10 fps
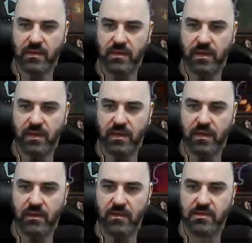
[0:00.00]

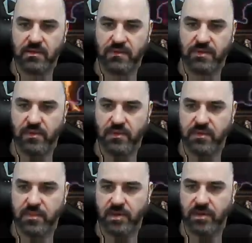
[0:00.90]
and the Chevronis
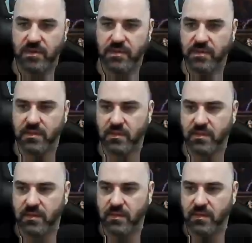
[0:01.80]
spirits.
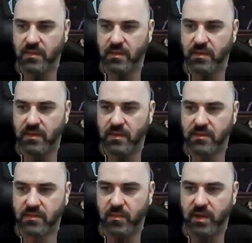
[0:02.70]
And
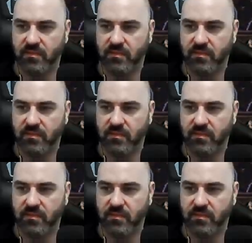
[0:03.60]
so we may have to